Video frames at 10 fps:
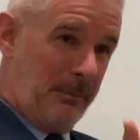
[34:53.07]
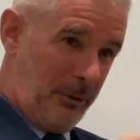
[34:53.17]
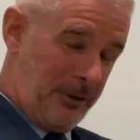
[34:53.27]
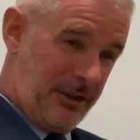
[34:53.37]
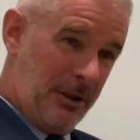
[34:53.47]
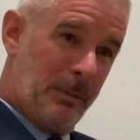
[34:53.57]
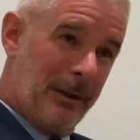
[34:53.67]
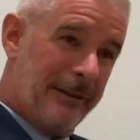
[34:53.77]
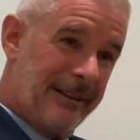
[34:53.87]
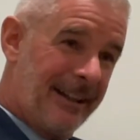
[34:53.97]
The borders
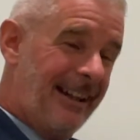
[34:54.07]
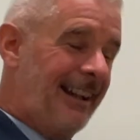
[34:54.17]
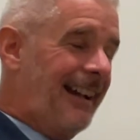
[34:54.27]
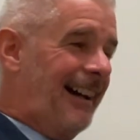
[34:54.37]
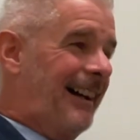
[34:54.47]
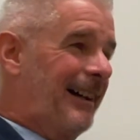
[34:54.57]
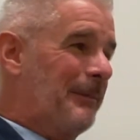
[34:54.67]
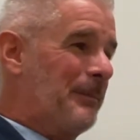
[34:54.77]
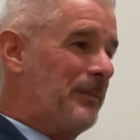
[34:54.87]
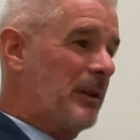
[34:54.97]
opened.
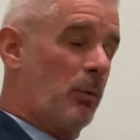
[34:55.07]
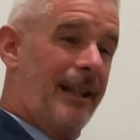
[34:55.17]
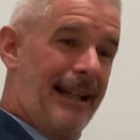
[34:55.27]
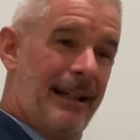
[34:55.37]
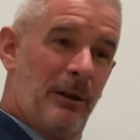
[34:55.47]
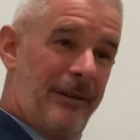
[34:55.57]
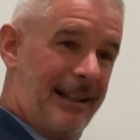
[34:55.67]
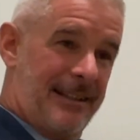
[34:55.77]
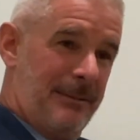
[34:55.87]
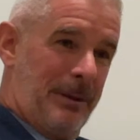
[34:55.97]
We had our
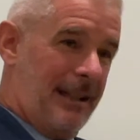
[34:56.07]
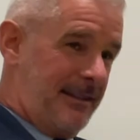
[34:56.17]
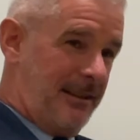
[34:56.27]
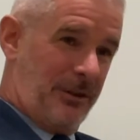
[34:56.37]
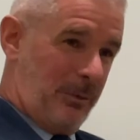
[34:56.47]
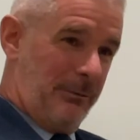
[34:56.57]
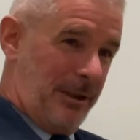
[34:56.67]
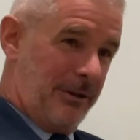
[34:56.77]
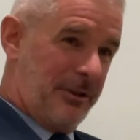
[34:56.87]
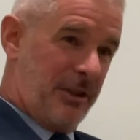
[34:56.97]
vaccine passes. We
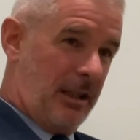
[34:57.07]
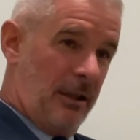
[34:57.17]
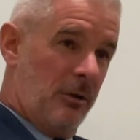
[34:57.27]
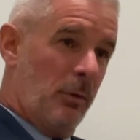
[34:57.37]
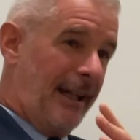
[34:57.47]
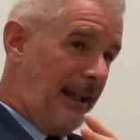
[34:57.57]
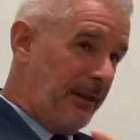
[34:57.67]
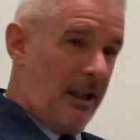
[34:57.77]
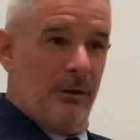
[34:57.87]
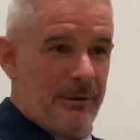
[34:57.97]
were good to go. We
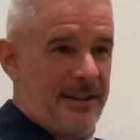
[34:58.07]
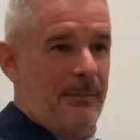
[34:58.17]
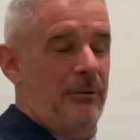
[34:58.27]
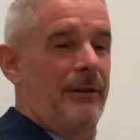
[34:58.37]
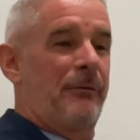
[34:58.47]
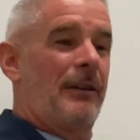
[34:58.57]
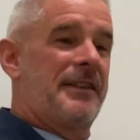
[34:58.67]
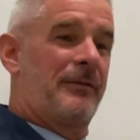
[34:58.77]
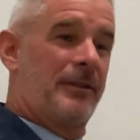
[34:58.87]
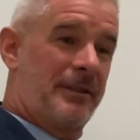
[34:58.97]
had the whole summer in
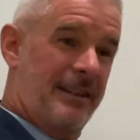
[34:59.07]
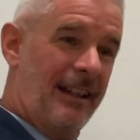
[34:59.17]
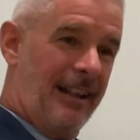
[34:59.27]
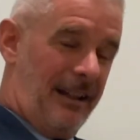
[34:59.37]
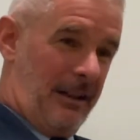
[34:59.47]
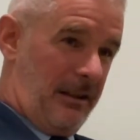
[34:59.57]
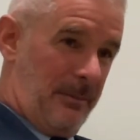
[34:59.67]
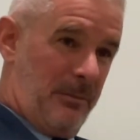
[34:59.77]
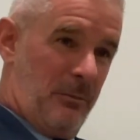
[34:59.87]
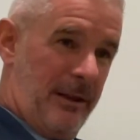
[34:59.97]
front of us.
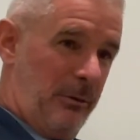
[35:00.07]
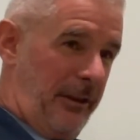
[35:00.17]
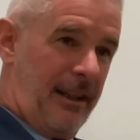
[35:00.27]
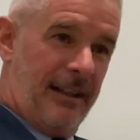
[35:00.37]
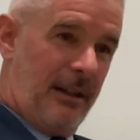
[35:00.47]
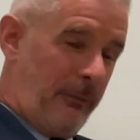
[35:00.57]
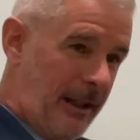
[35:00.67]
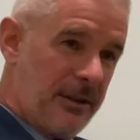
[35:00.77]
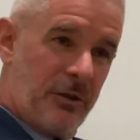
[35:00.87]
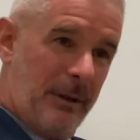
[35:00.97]
We were thinking
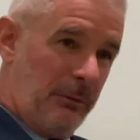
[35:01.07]
events.